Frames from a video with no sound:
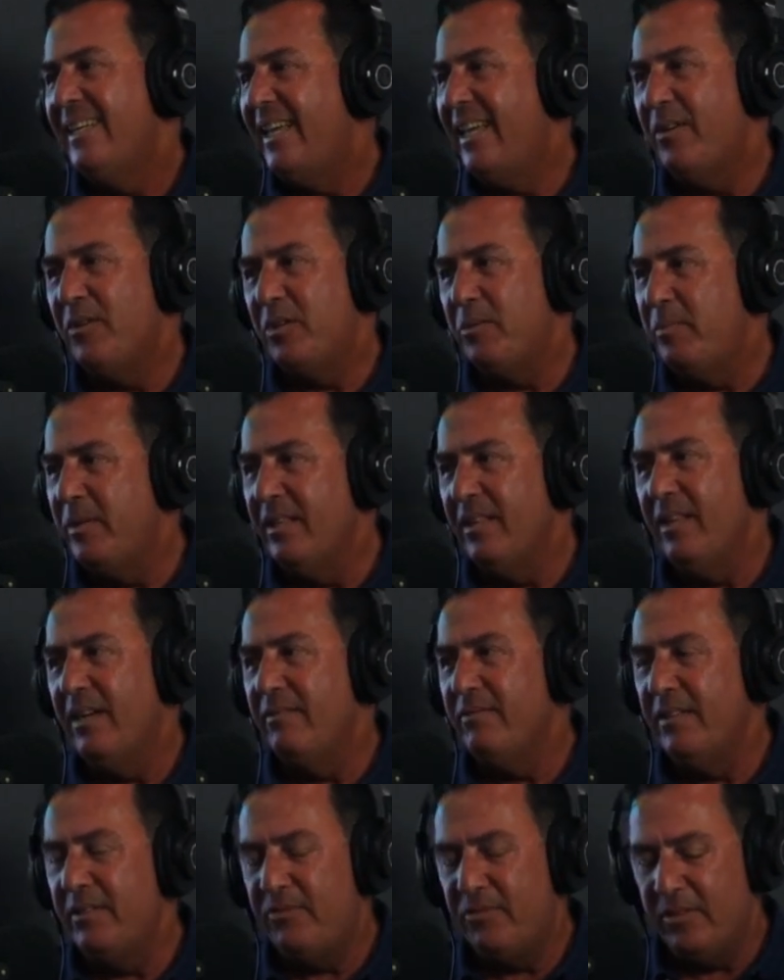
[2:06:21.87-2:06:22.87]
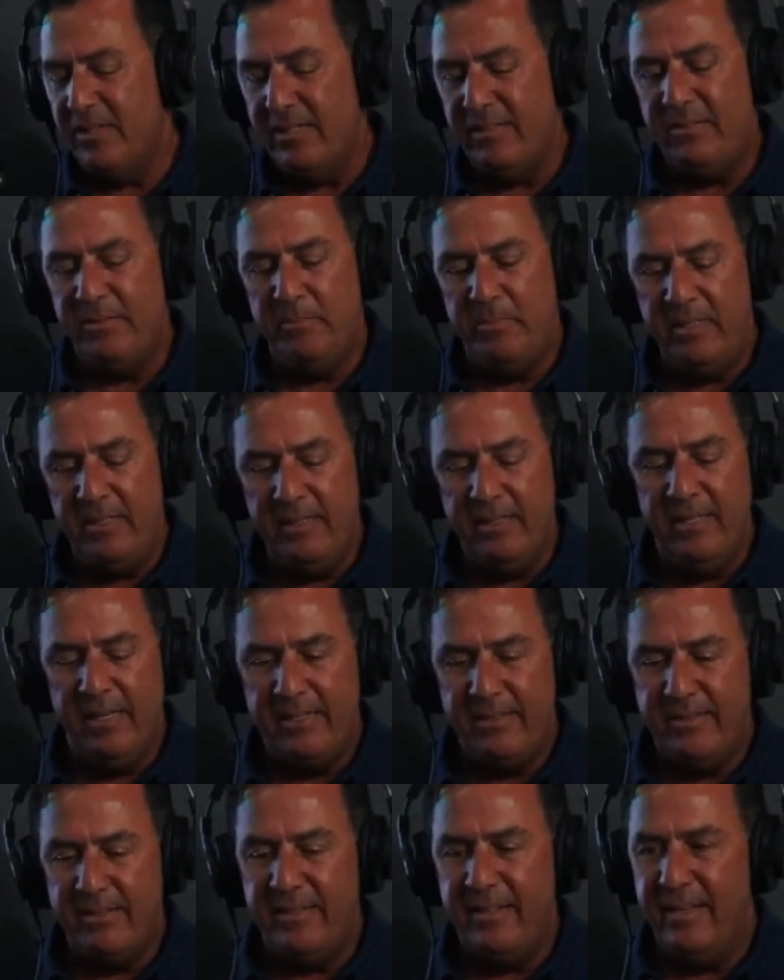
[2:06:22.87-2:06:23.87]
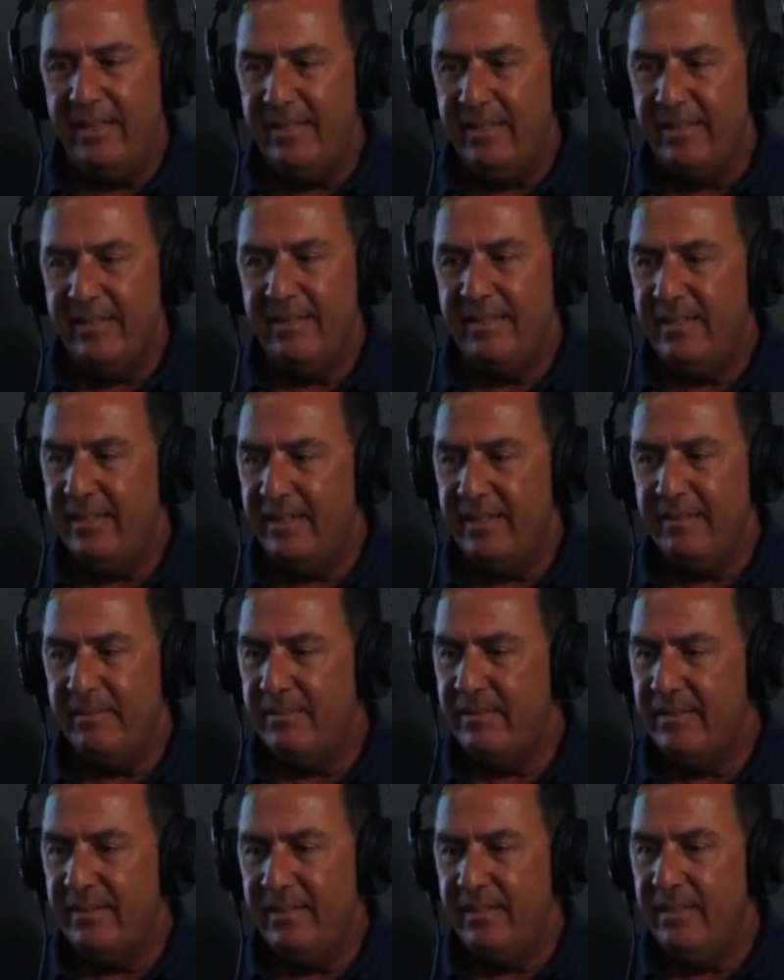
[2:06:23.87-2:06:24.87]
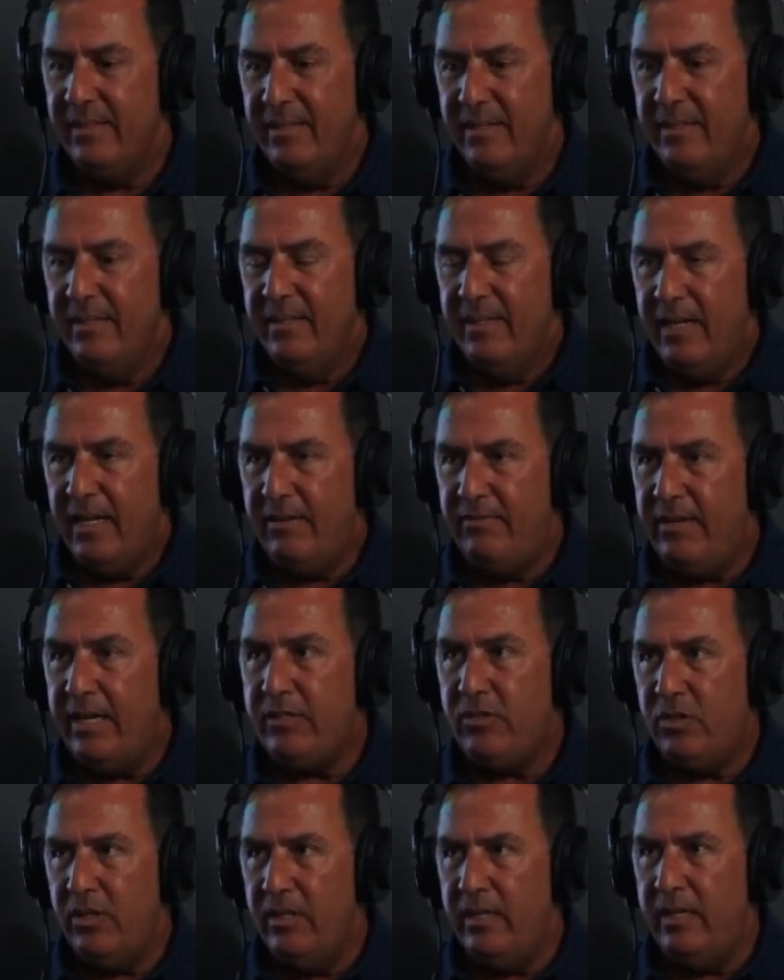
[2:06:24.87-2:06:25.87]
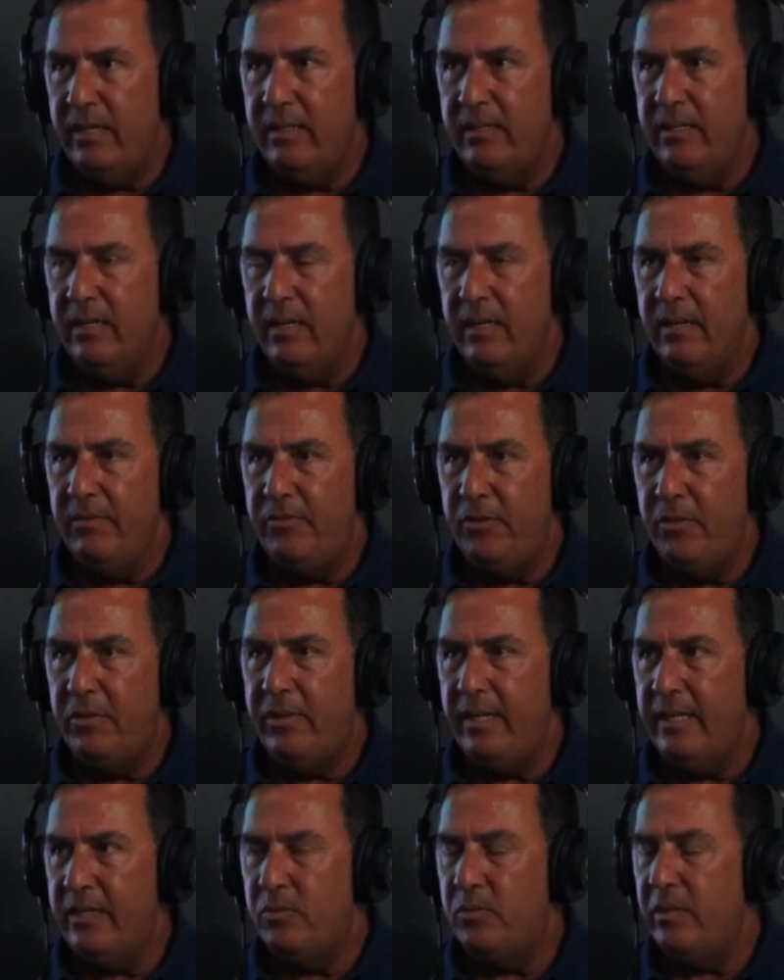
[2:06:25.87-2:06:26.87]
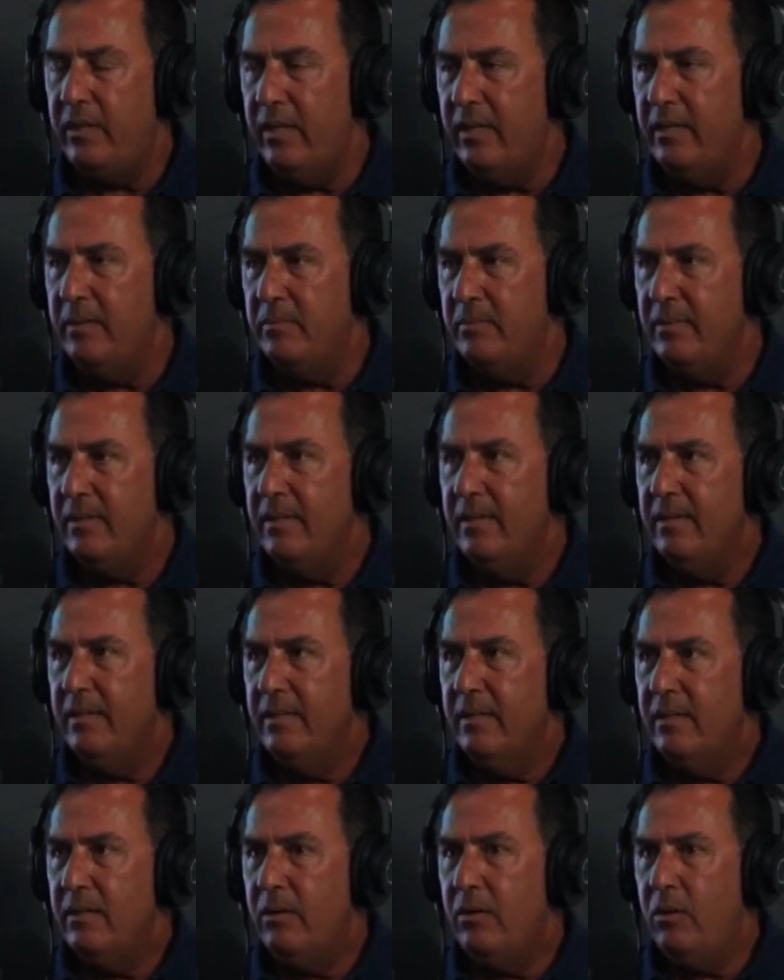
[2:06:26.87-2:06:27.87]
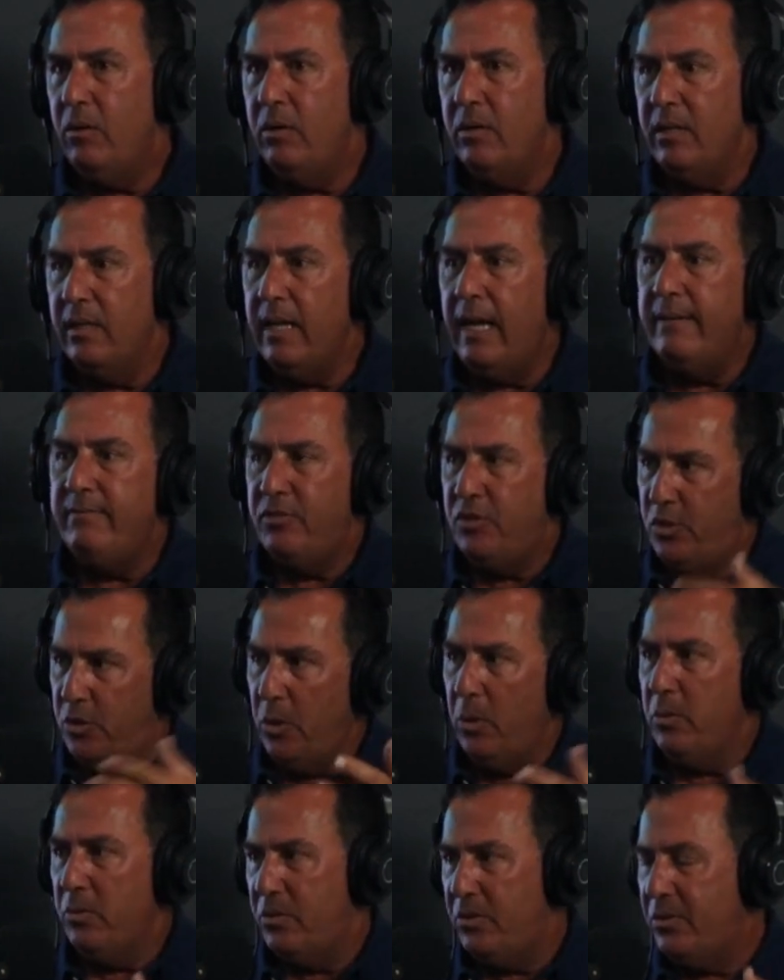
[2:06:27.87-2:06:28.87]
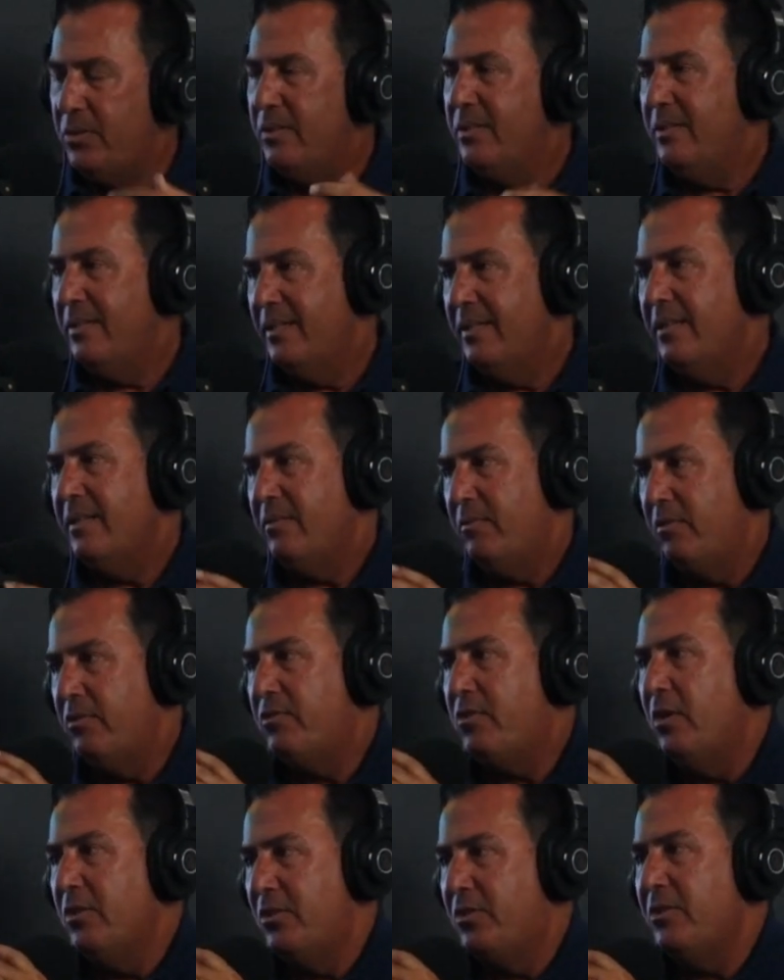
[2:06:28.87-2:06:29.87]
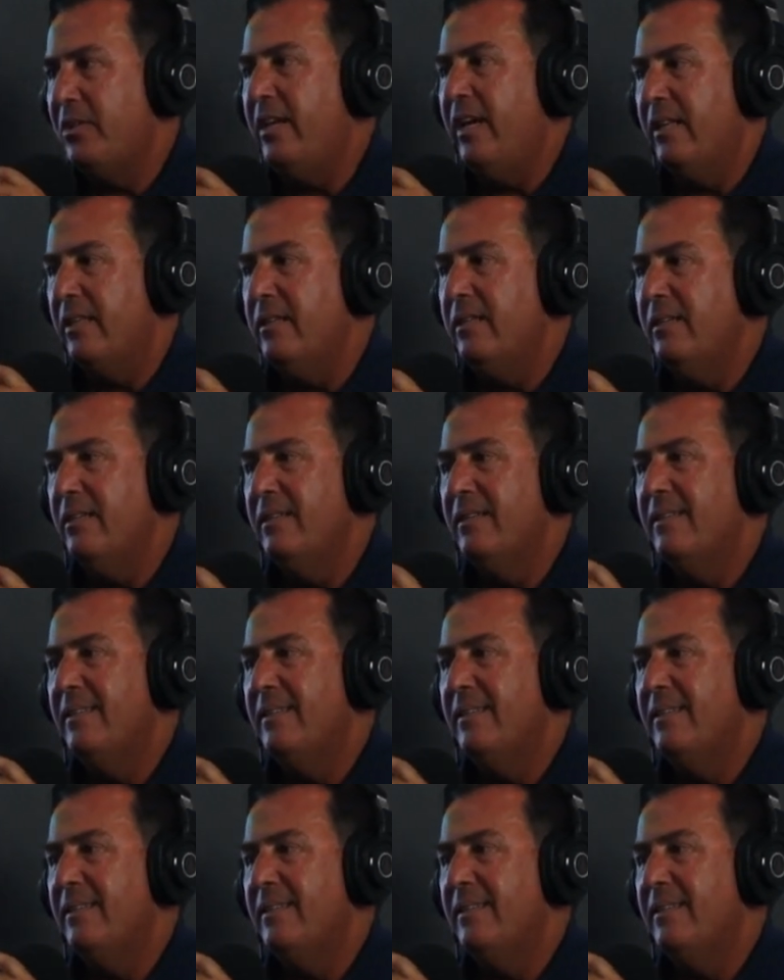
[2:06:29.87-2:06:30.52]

it would have been lovely for us to be like together. Yeah, I've actually done a few things with him on live shows. We've gone together.